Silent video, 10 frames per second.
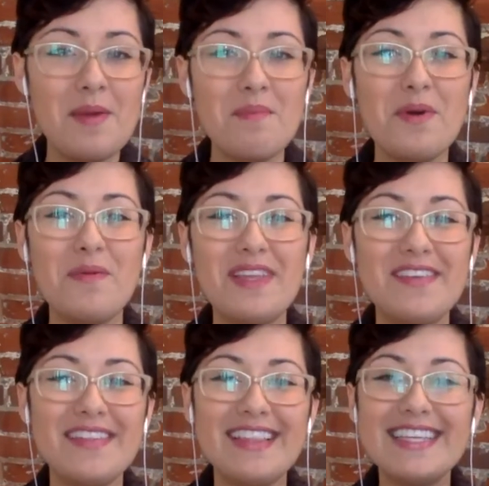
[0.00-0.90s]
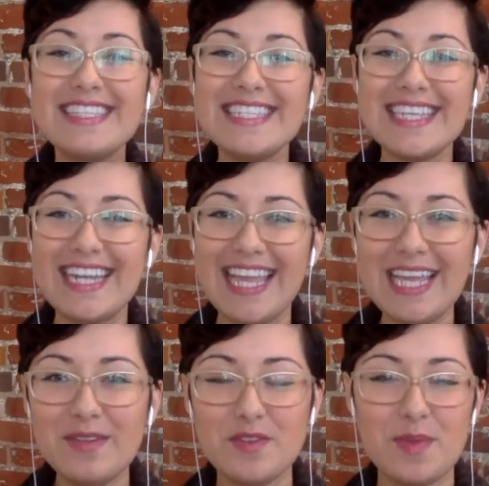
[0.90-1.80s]
But when you listen to
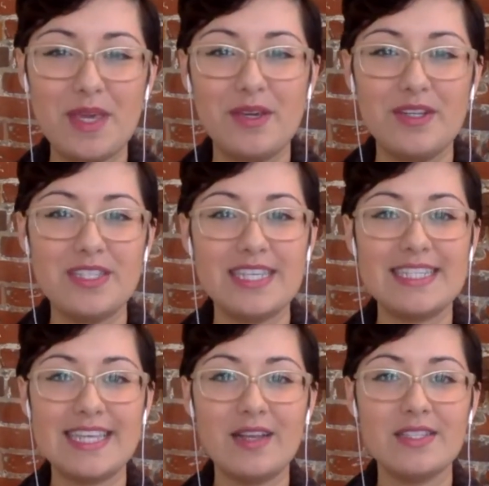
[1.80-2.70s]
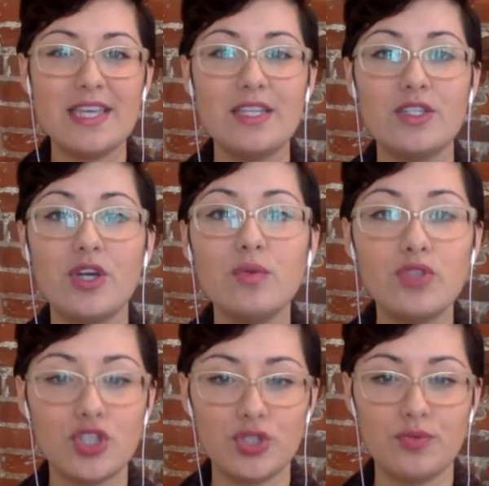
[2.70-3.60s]
native speakers, it sounds like
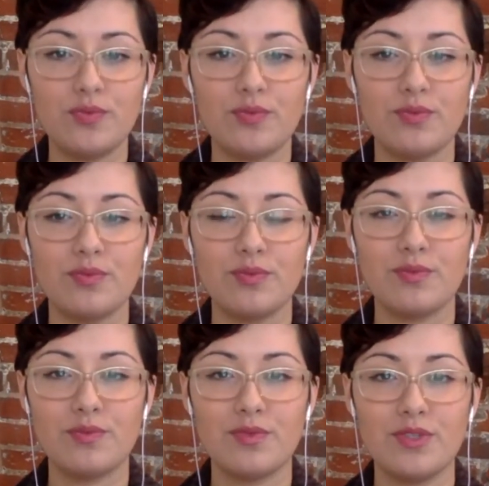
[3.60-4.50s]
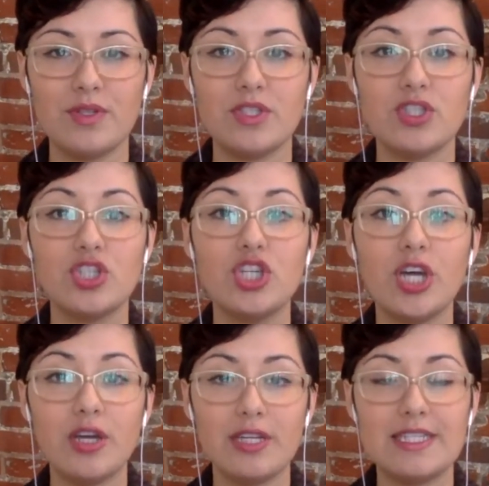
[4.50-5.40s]
don't you. So it's ch
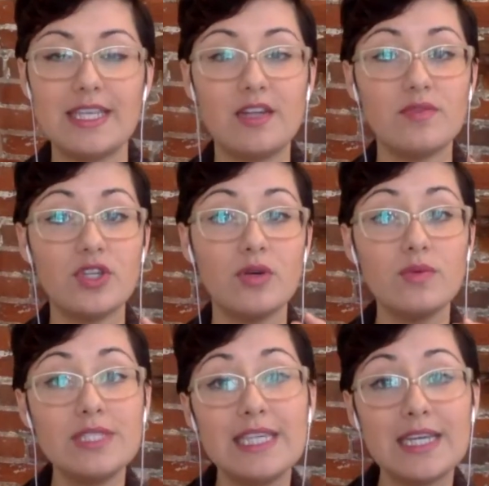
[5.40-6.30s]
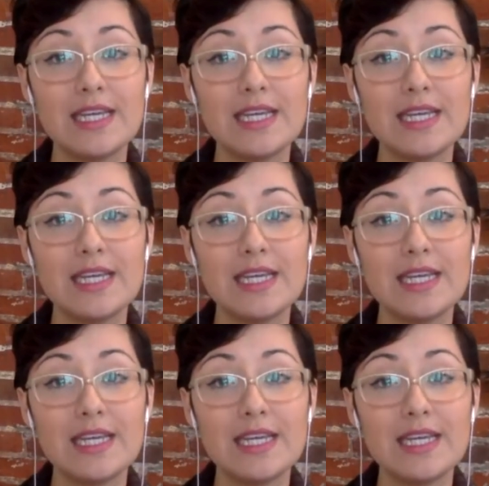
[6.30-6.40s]
instead of don't,